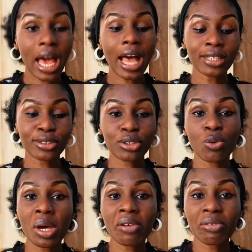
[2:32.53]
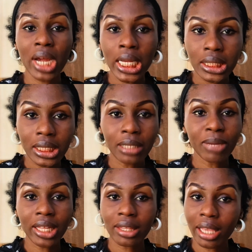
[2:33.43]
as you are writing,
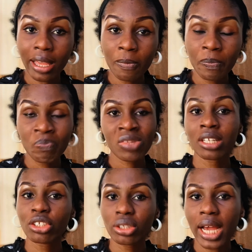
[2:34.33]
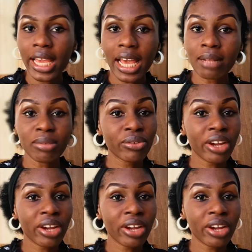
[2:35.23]
my dear, try and be